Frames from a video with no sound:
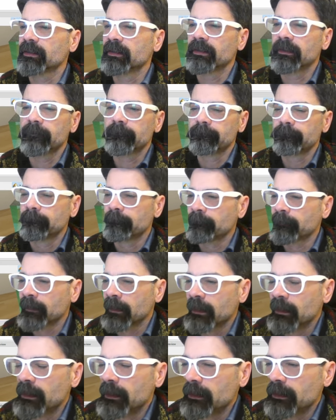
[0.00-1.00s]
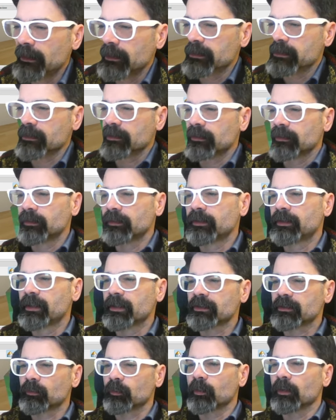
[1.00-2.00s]
No, it doesn't
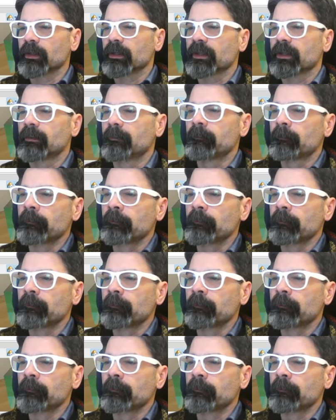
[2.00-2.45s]
doesn't work.